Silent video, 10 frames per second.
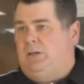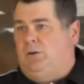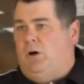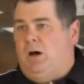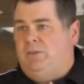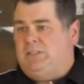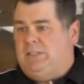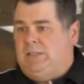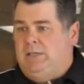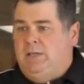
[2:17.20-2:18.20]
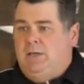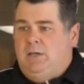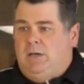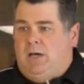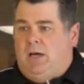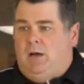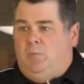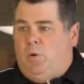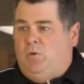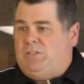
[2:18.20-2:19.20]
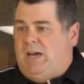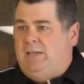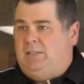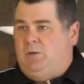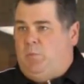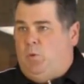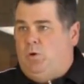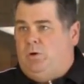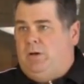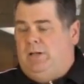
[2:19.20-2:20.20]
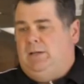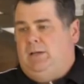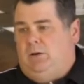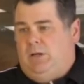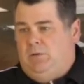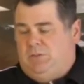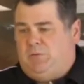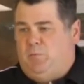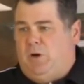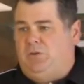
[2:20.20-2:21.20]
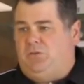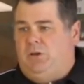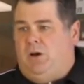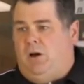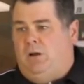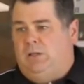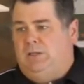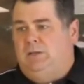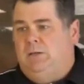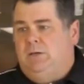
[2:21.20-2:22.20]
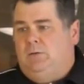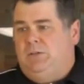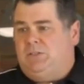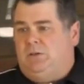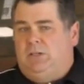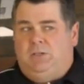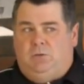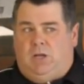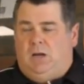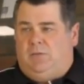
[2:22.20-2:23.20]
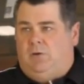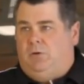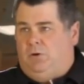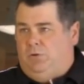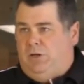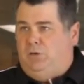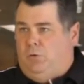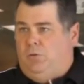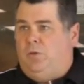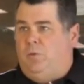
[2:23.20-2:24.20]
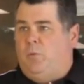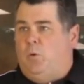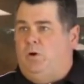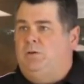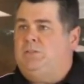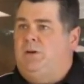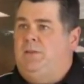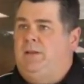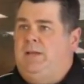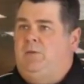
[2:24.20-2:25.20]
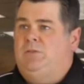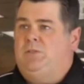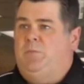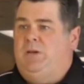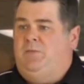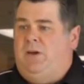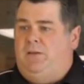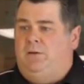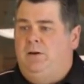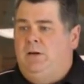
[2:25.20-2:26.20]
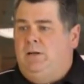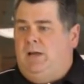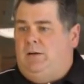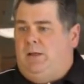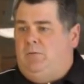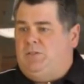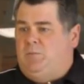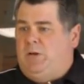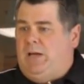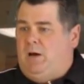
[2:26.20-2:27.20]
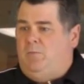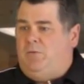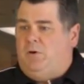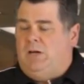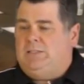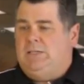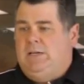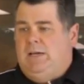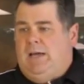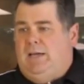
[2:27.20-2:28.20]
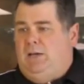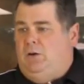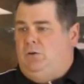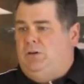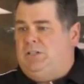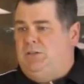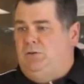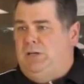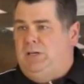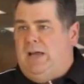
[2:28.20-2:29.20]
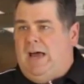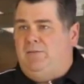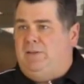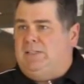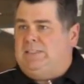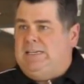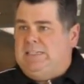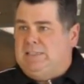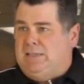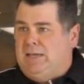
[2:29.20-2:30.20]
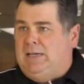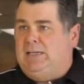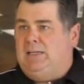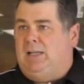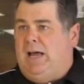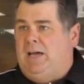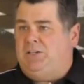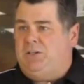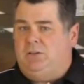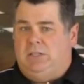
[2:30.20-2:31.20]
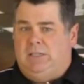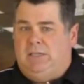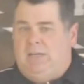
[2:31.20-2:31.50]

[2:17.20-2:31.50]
know, obviously, uh, both sides of the border, and you know, he was from Montreal, and we certainly do a lot of our recruiting north of the border. So I think that was a big feather. That that was a big help for us. And you know, Chris Noonan having the season that he did last year, leading the